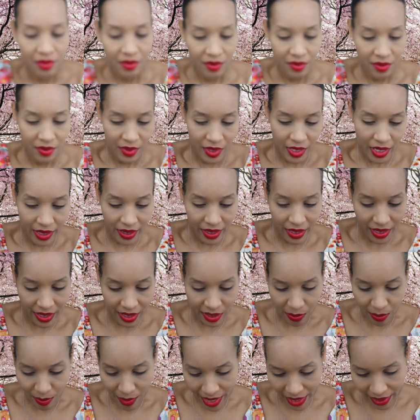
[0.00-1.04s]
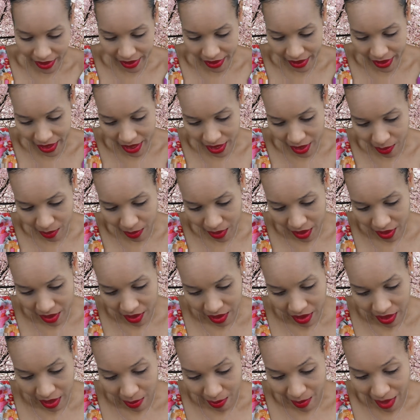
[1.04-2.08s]
Nothing is messed up.
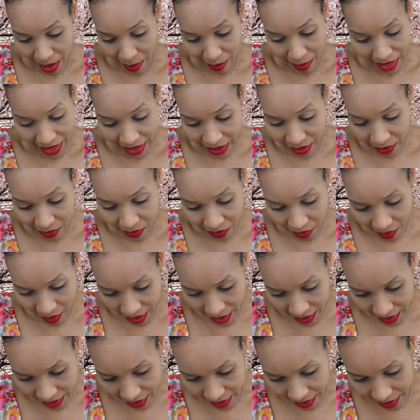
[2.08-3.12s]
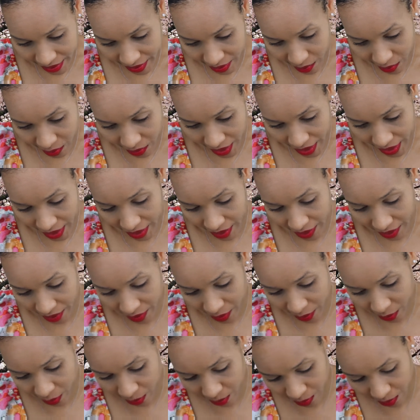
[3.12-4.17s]
My maid in France is still
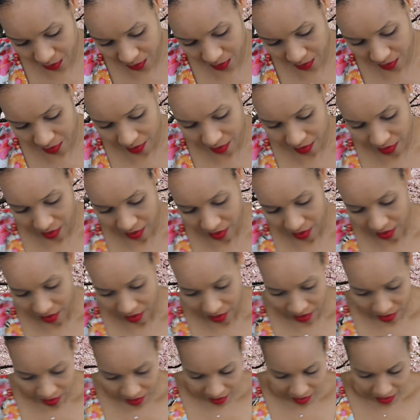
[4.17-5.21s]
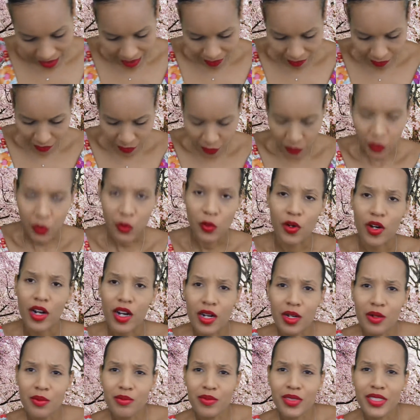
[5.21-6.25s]
there. I have a few
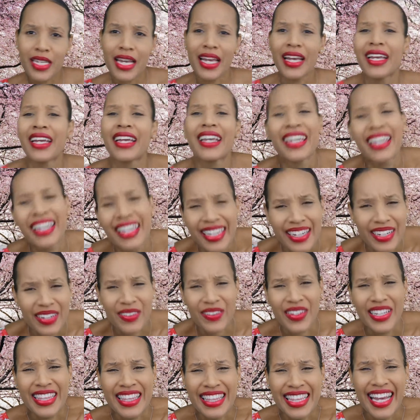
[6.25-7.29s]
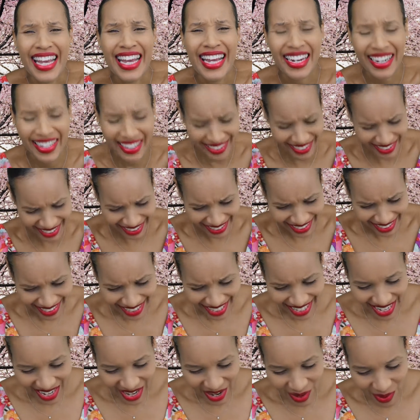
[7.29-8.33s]
crumbs here and there.
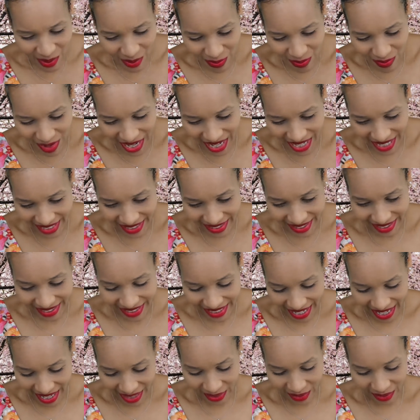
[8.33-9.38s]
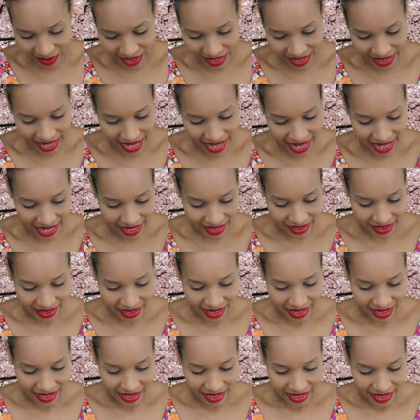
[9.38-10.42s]
But other than that,
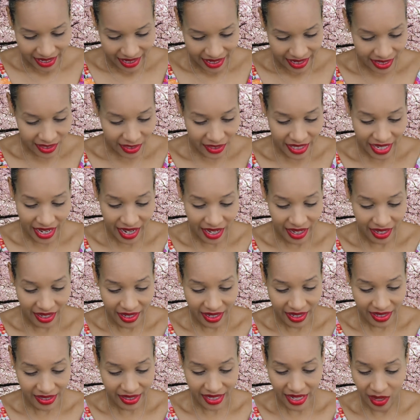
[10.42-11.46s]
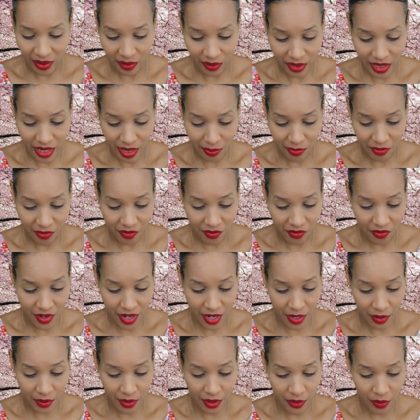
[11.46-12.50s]
it's it's held up
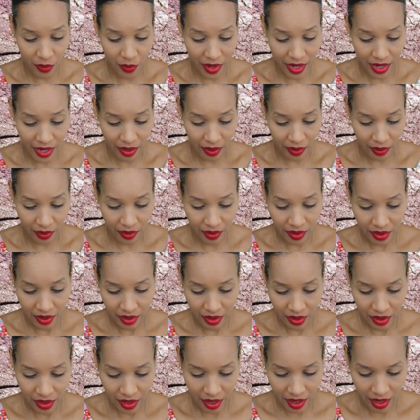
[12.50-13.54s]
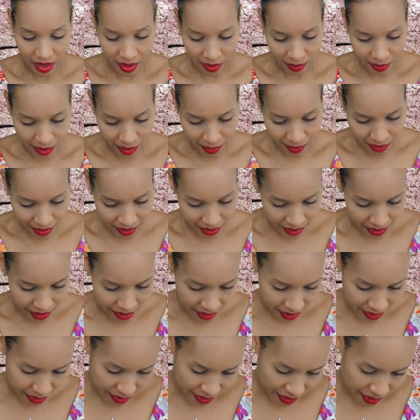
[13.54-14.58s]
very well. Um, let me see, is
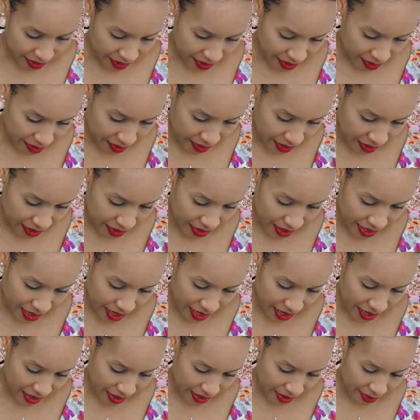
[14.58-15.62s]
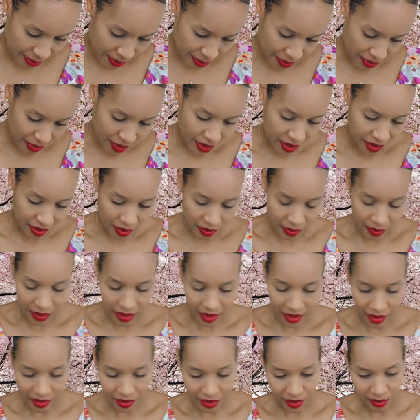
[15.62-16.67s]
there anything on the side? You know what?
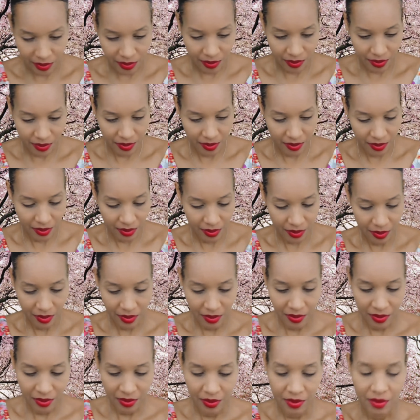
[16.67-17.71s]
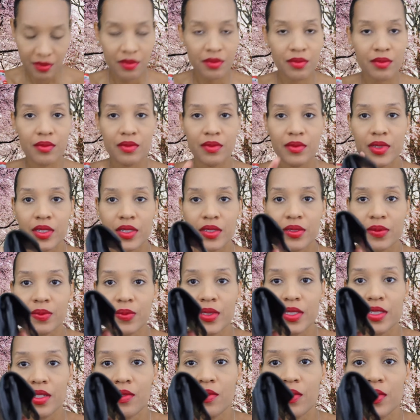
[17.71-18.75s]
Here's some here's some
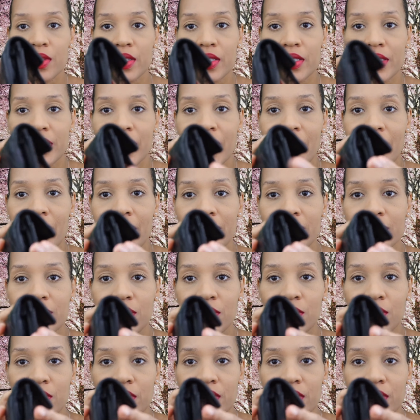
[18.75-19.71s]
stuff on the side so you can